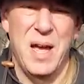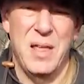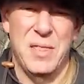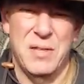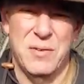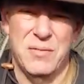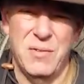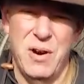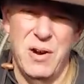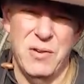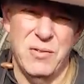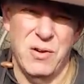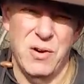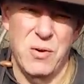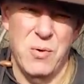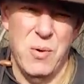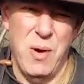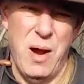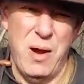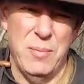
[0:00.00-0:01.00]
The rail
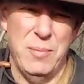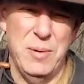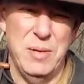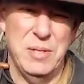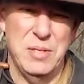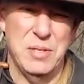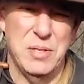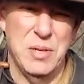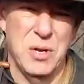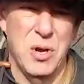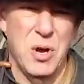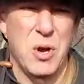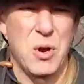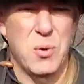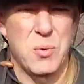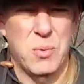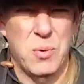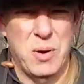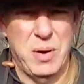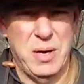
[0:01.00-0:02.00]
requirements
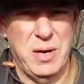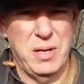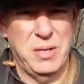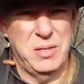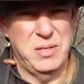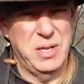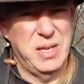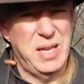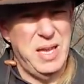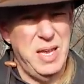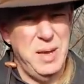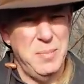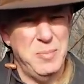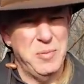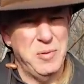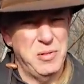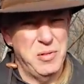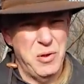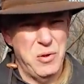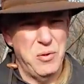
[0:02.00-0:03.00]
were to keep
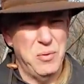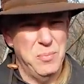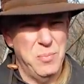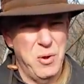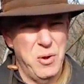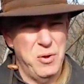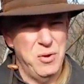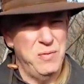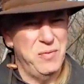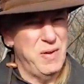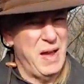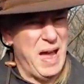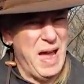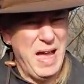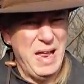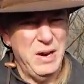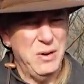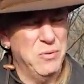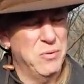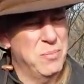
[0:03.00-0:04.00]
the locomotive
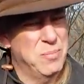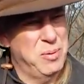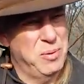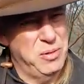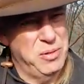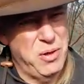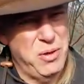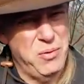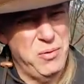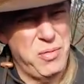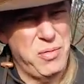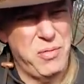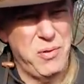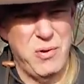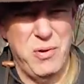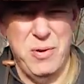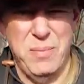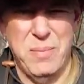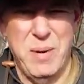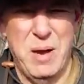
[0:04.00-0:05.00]
at or below
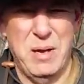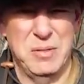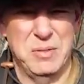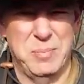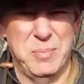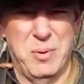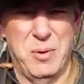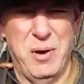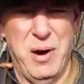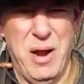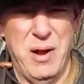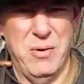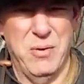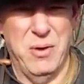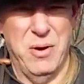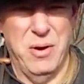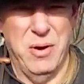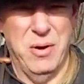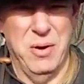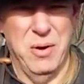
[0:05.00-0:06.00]
30 miles per hour.